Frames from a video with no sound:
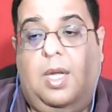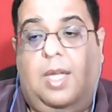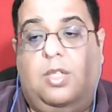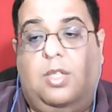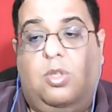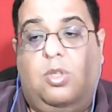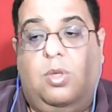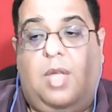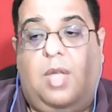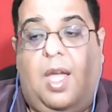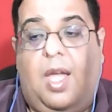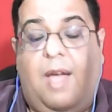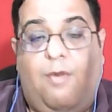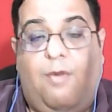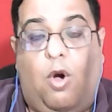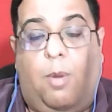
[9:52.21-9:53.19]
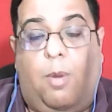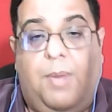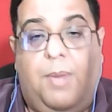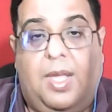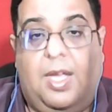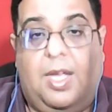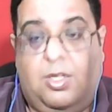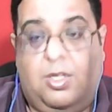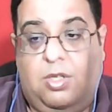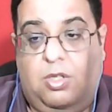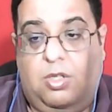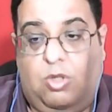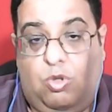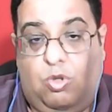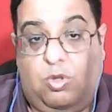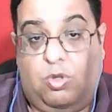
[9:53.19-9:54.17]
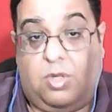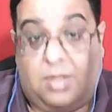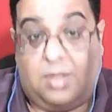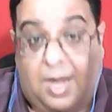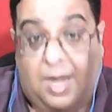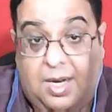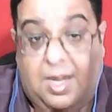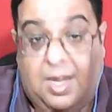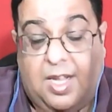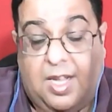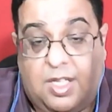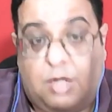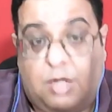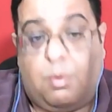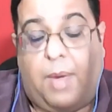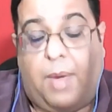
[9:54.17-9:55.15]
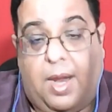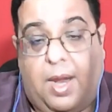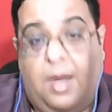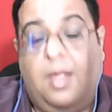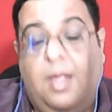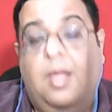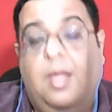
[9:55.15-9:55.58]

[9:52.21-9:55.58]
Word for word: And so they have obligations to society as well,